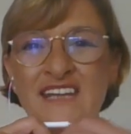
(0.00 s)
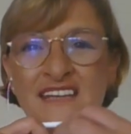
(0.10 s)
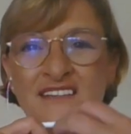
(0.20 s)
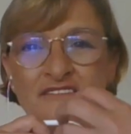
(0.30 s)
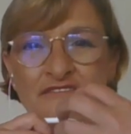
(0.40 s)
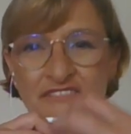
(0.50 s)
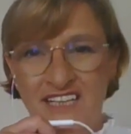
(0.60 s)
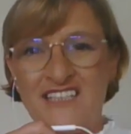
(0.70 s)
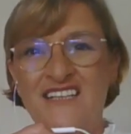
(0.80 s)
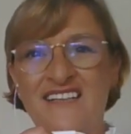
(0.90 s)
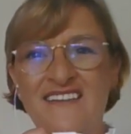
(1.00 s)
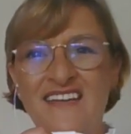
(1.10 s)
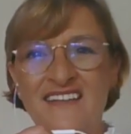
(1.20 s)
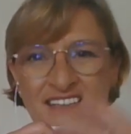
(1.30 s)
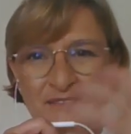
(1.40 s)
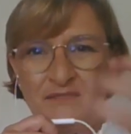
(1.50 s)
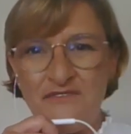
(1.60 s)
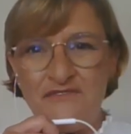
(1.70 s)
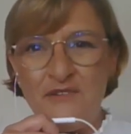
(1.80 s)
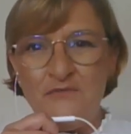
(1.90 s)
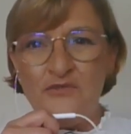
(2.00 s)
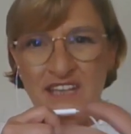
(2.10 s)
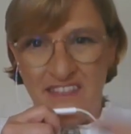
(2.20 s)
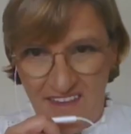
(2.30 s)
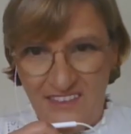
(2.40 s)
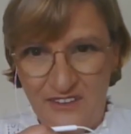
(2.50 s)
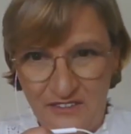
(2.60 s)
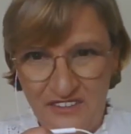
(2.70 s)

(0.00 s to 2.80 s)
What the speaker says: that conviction that comes from within you,